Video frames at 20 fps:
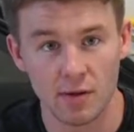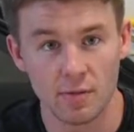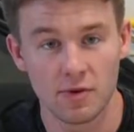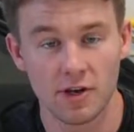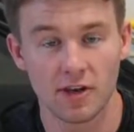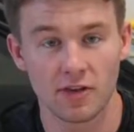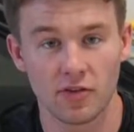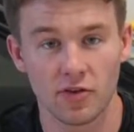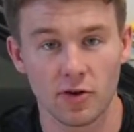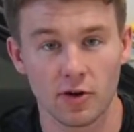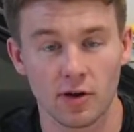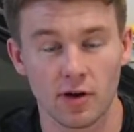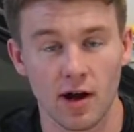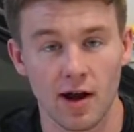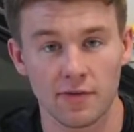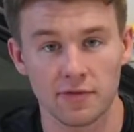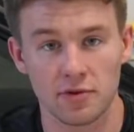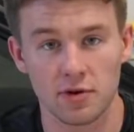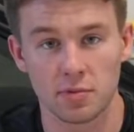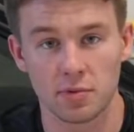meaning that you're going to
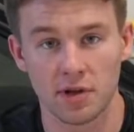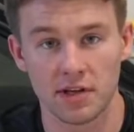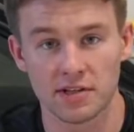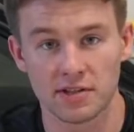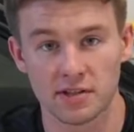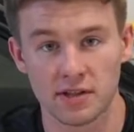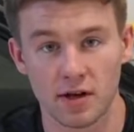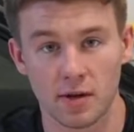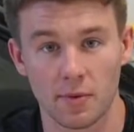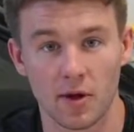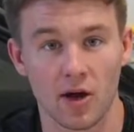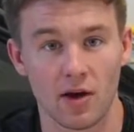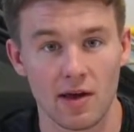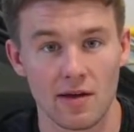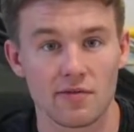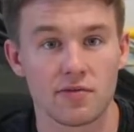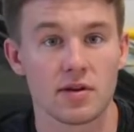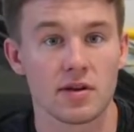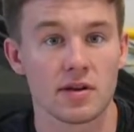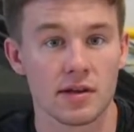have to replace it about
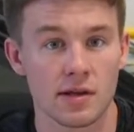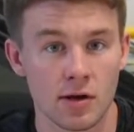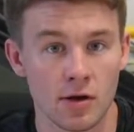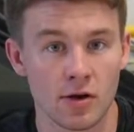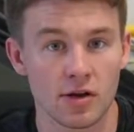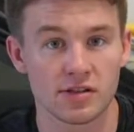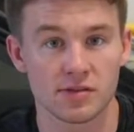every year